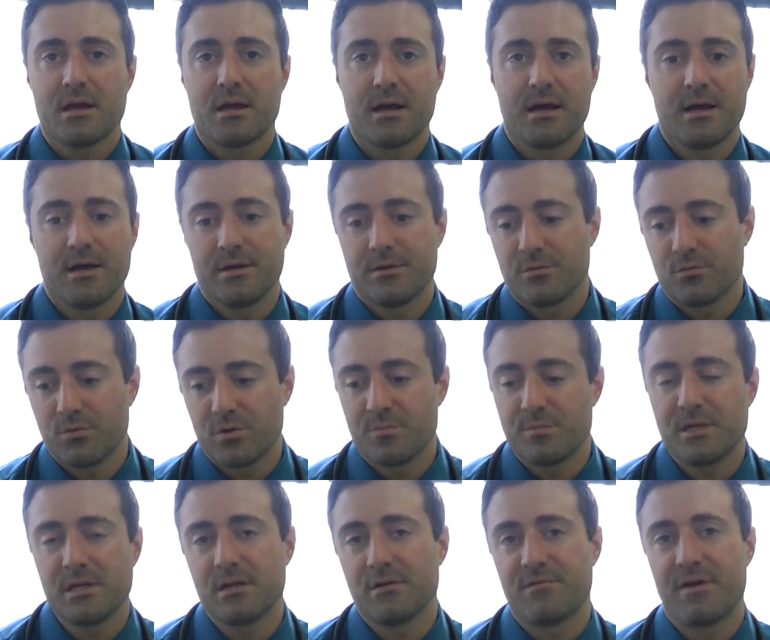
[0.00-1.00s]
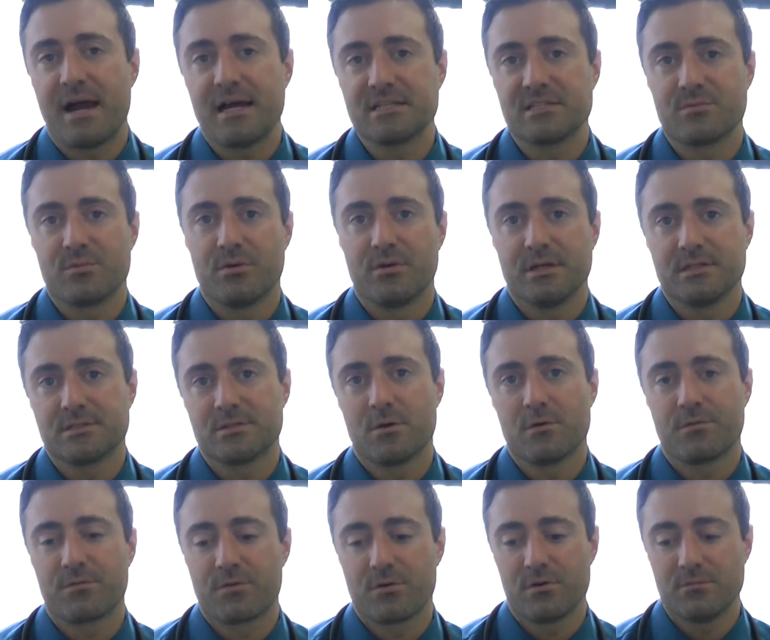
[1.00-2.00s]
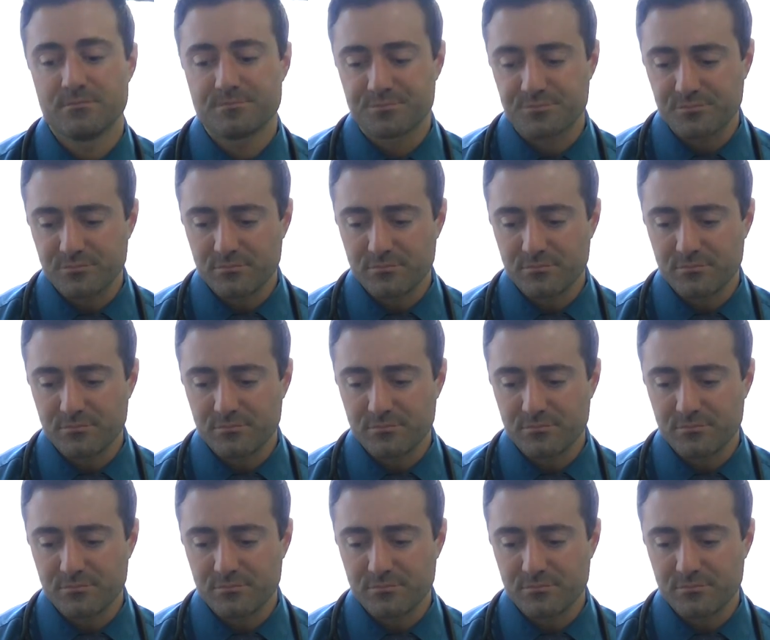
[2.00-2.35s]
uh, would be advisable. And so for